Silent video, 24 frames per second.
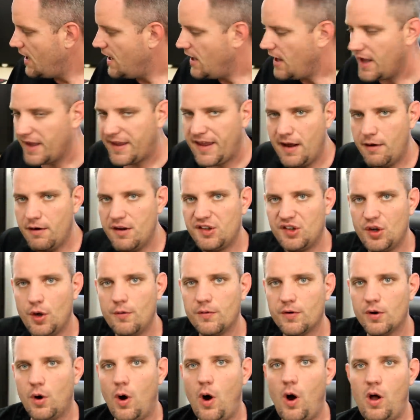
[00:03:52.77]
it carries
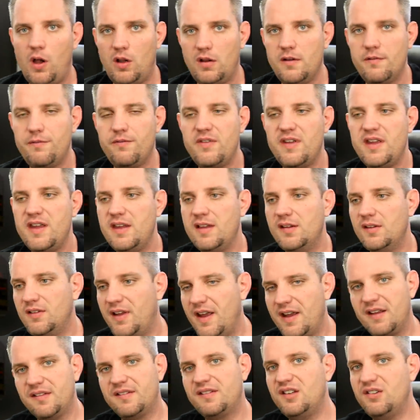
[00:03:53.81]
over all of the
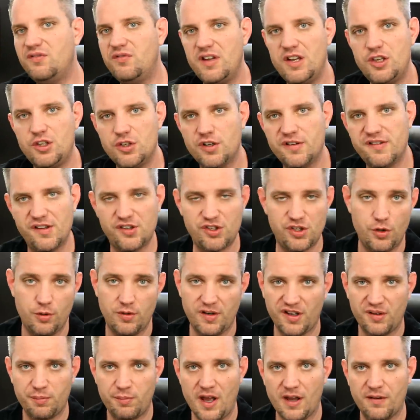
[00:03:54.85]
legacy features that you would
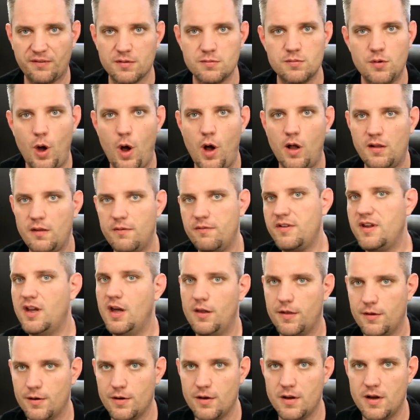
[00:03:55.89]
expect from all of the
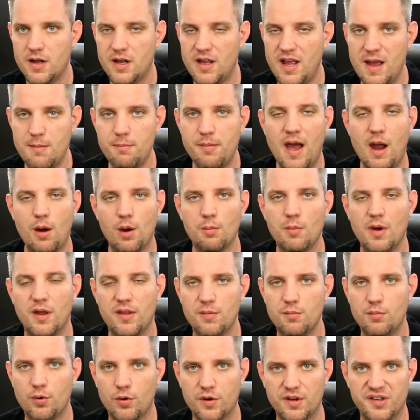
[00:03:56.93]
other MPower
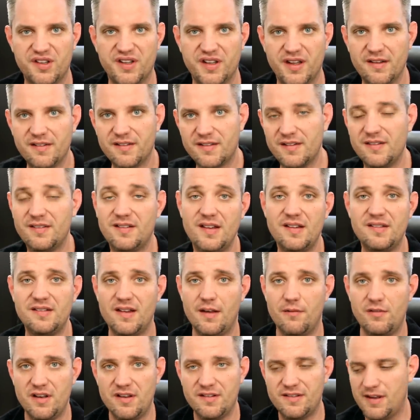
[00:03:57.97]
motherboards since the
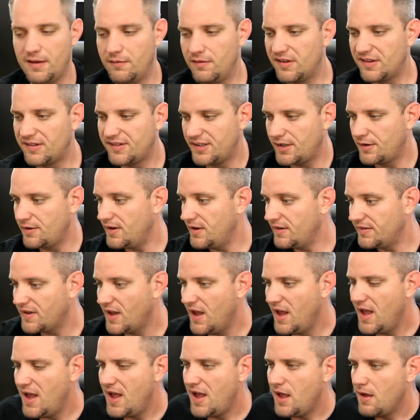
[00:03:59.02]
Z77 series
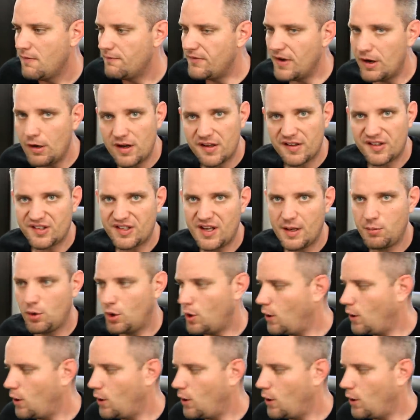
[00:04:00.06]
very stable